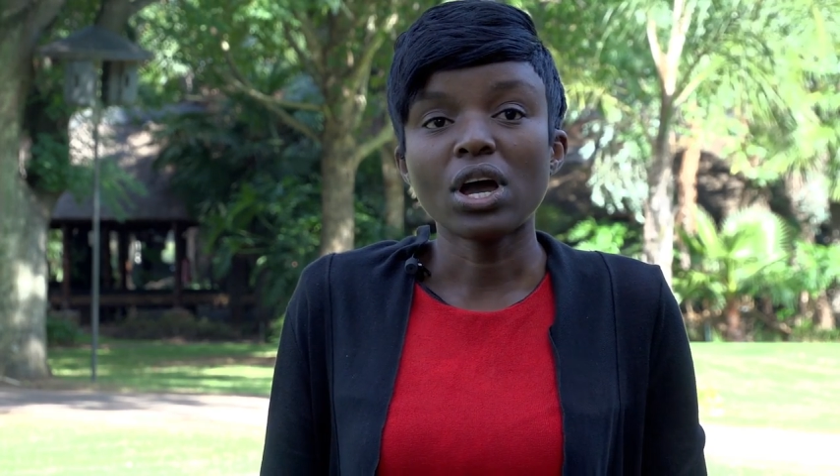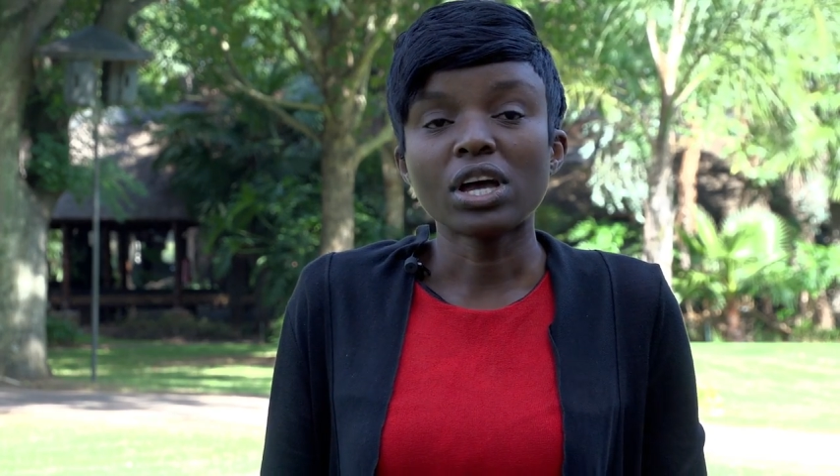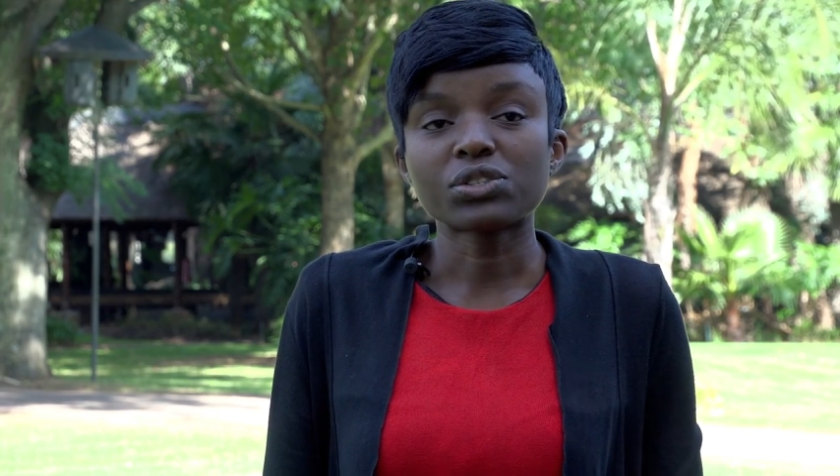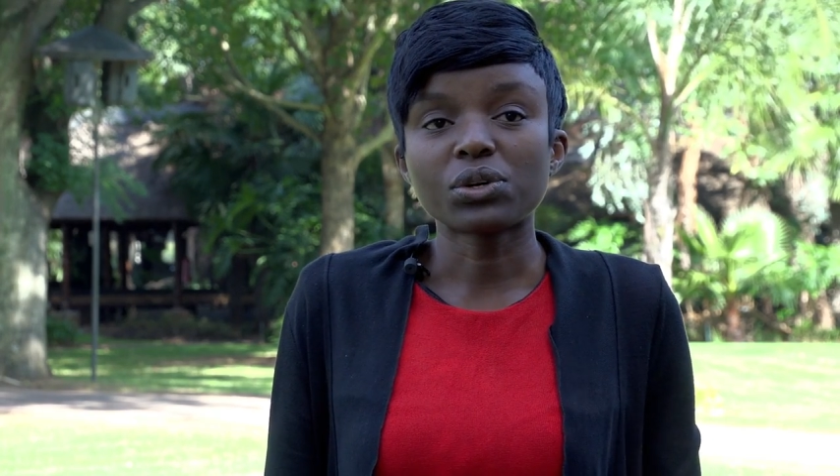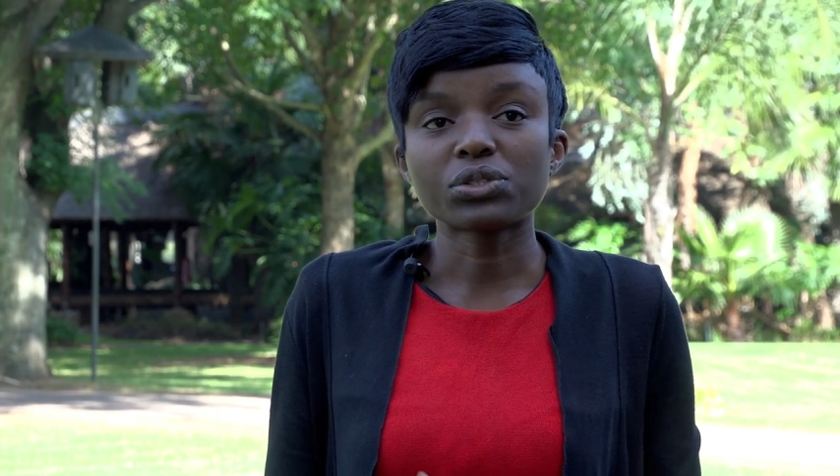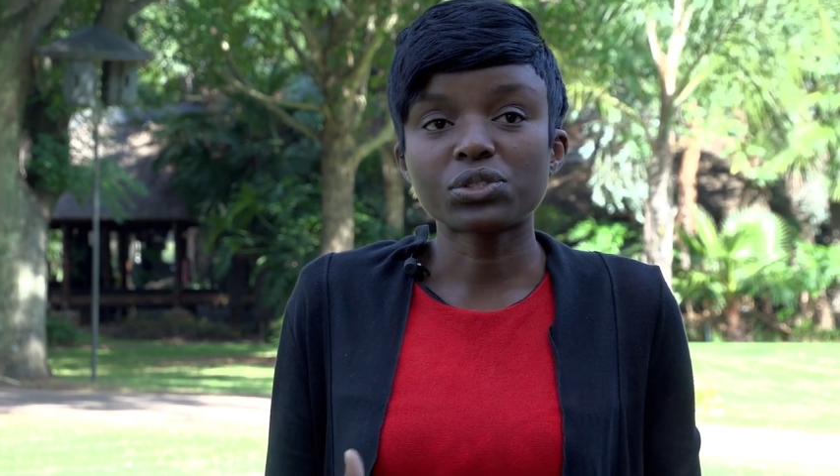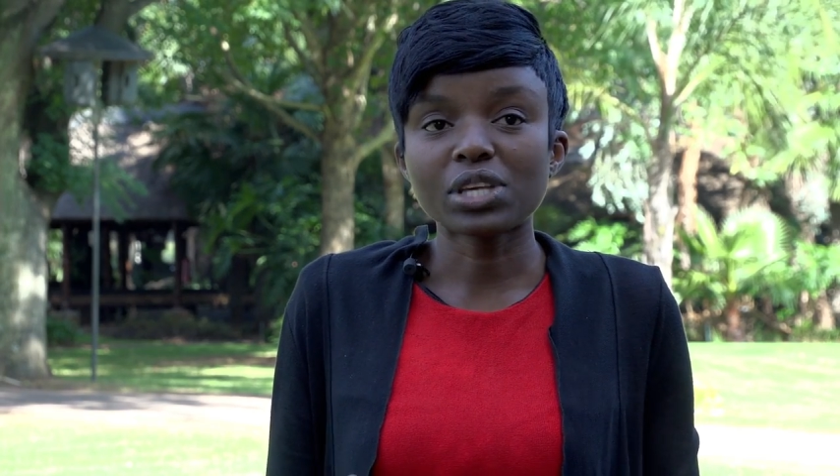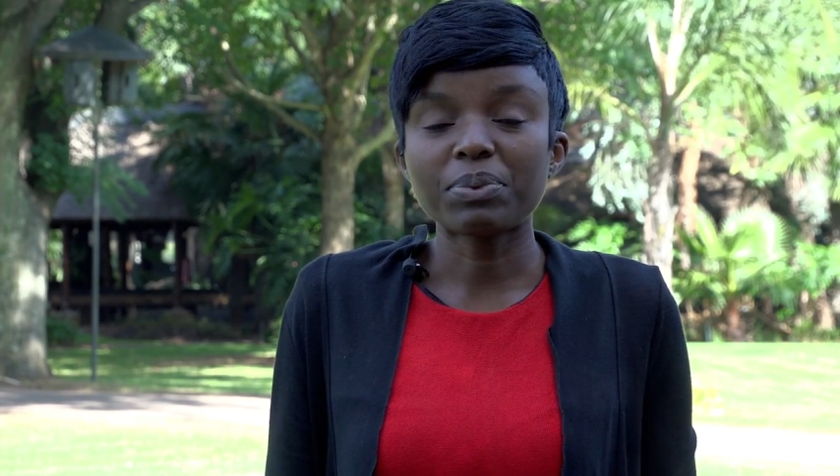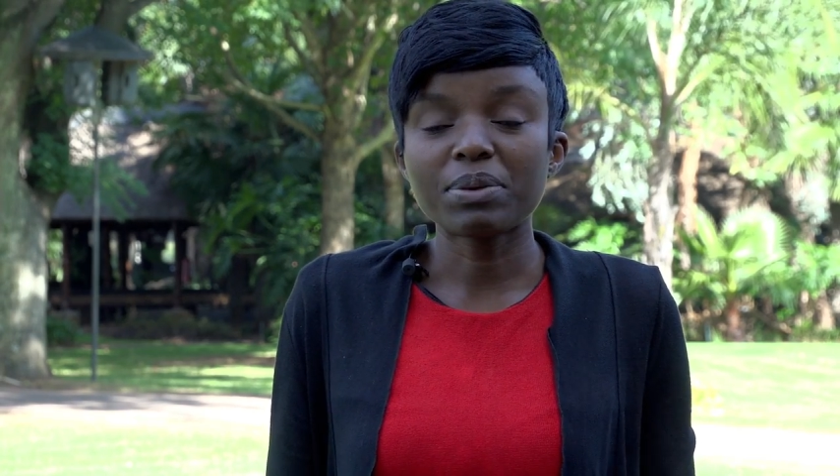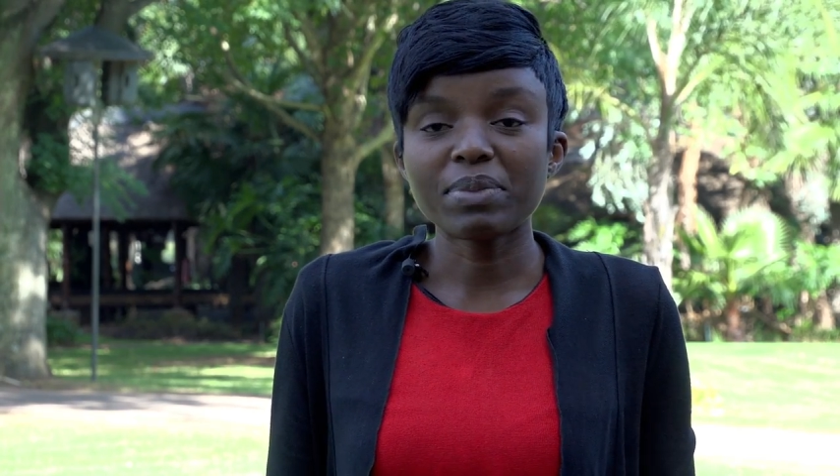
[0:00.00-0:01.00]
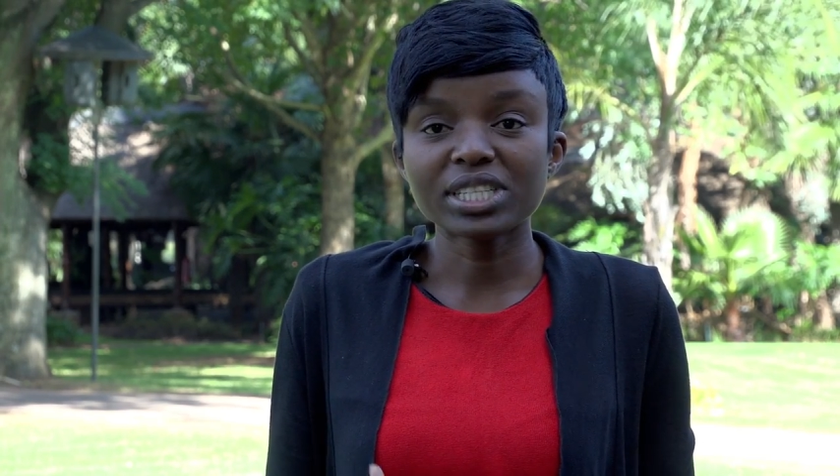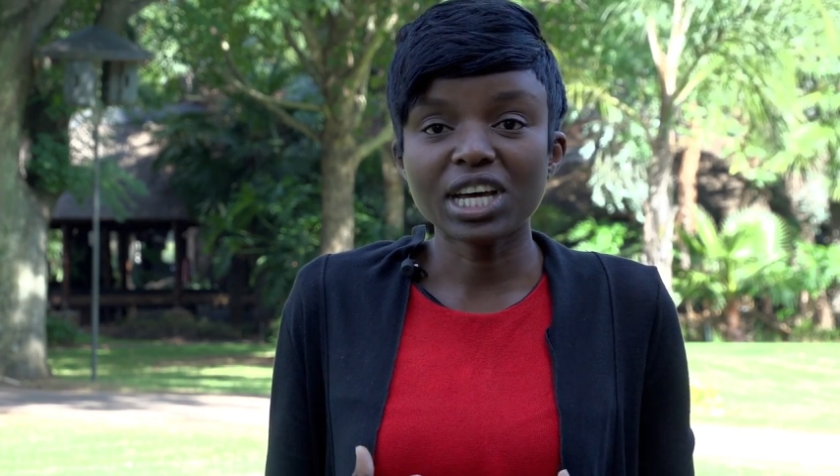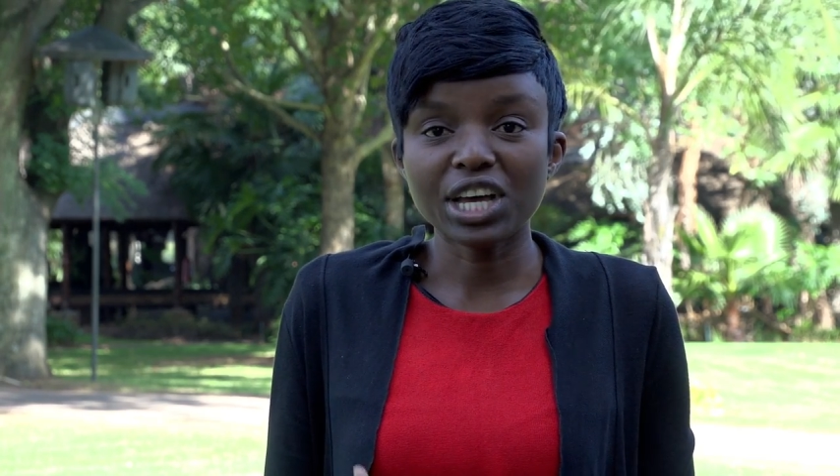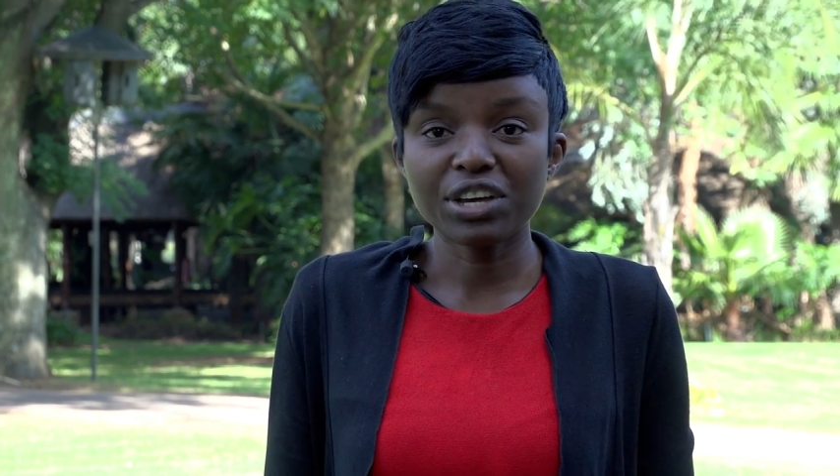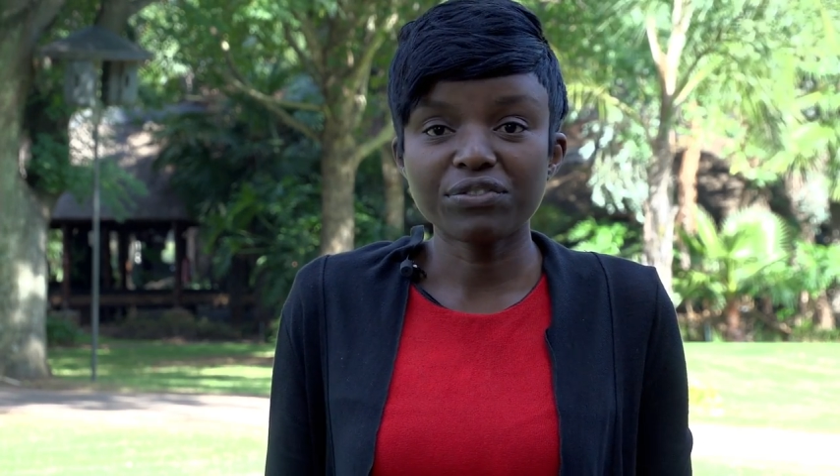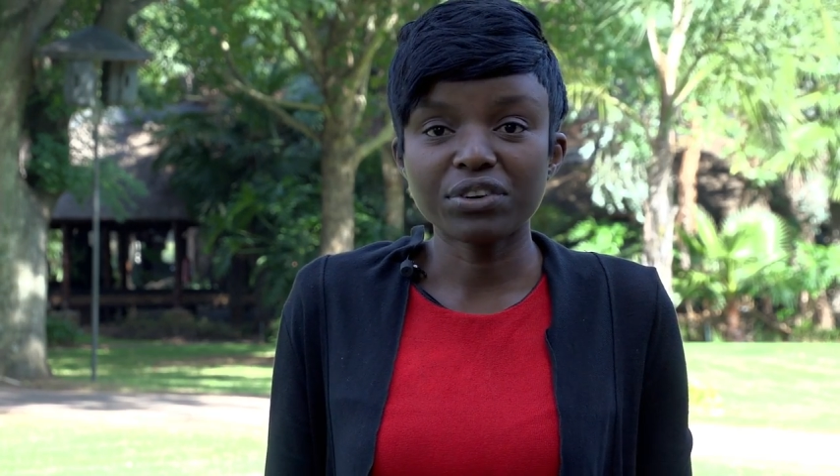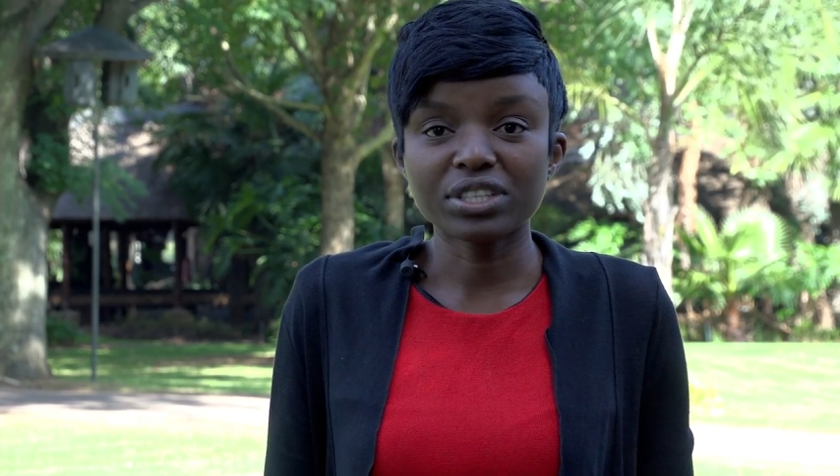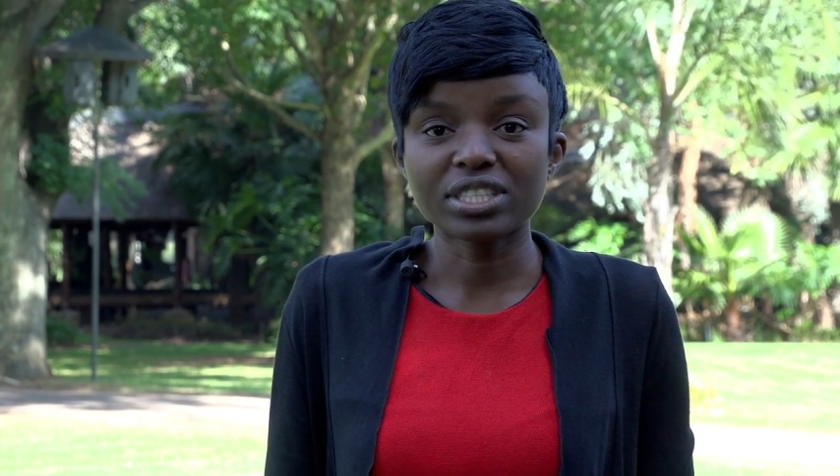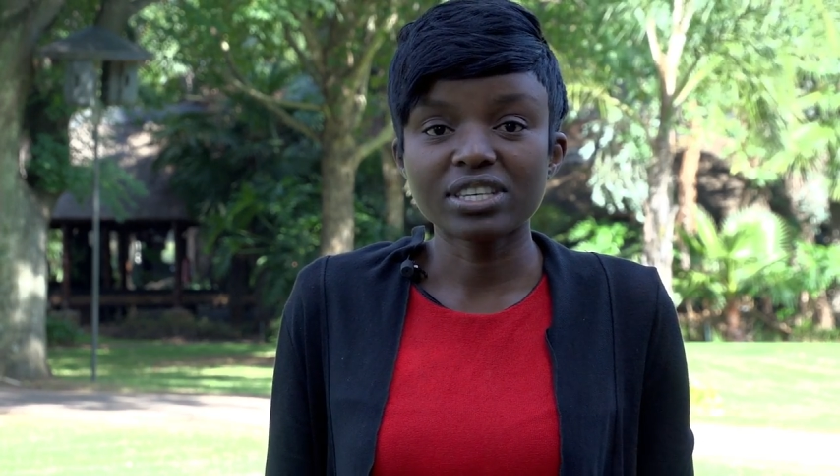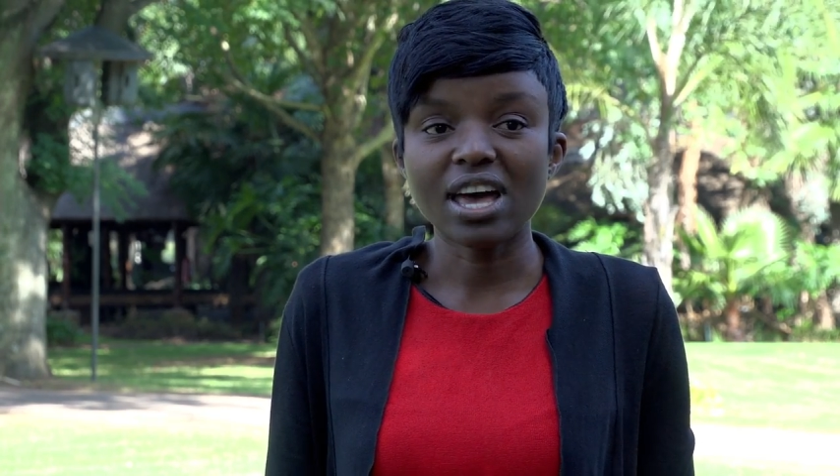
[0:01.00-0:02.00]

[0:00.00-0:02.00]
So to supplement her efforts,